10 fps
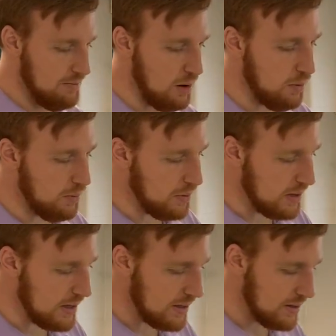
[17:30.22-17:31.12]
by what
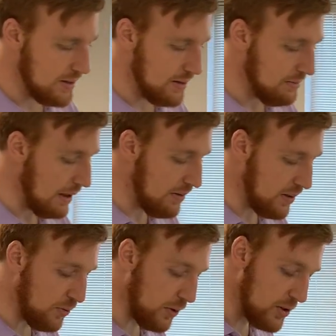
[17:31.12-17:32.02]
we, even
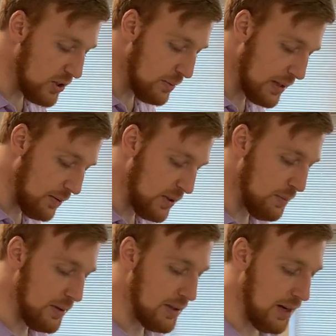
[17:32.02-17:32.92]
the friendships that we
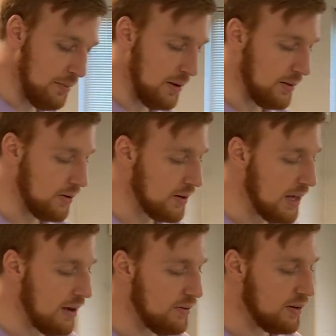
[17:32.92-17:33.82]
spend time with, they're going
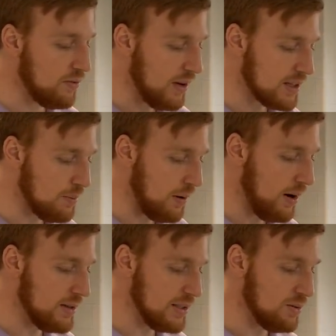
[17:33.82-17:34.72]
to have an effect
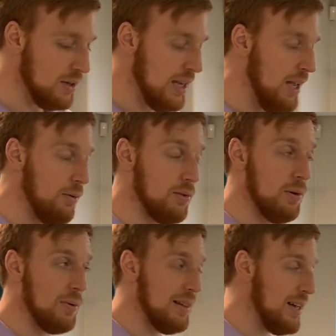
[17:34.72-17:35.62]
upon us whether
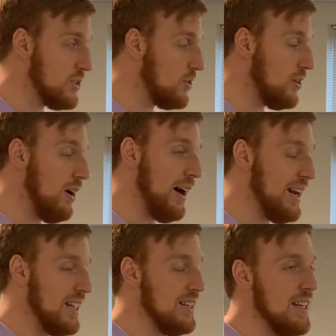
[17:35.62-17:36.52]
we realize it or
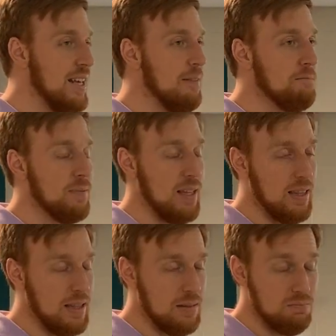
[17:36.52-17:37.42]
not. And
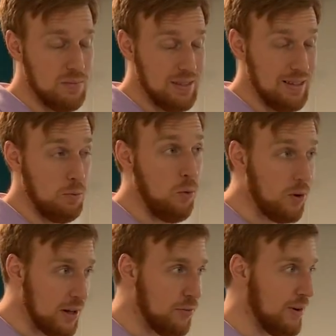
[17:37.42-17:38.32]
the
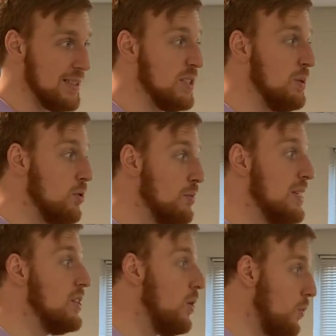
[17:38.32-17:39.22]
warning for us is we normally
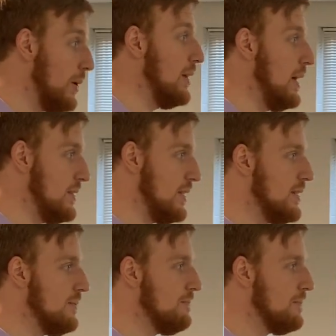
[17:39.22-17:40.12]
don't realize it.
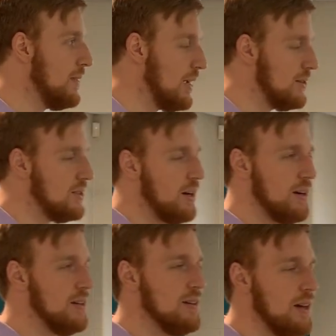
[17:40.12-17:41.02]

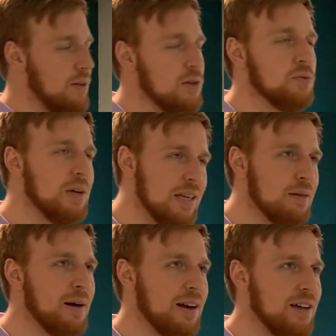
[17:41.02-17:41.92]
I was reading
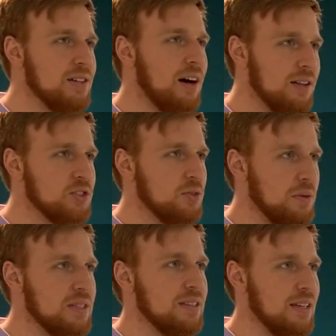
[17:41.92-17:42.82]
about idolatry
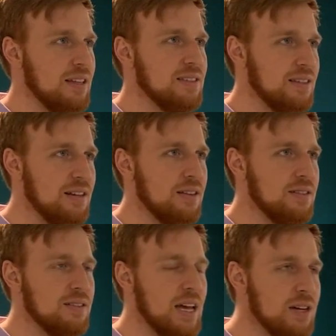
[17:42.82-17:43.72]
recently, and they said, you know, the
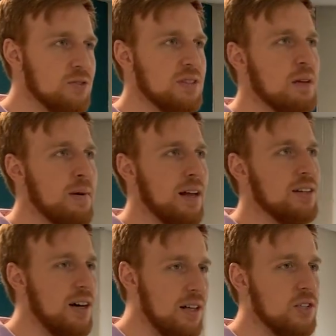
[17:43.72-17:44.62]
dangerous thing about
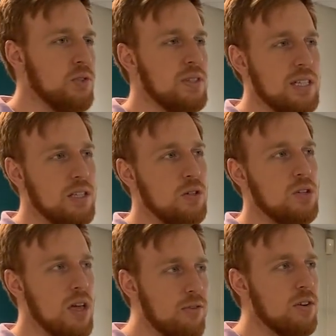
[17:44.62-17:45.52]
idolatry is that you
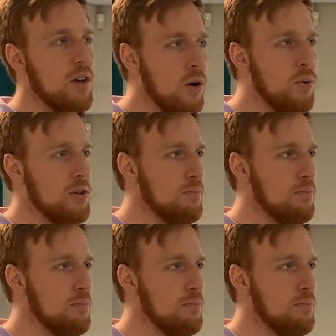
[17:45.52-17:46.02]
never know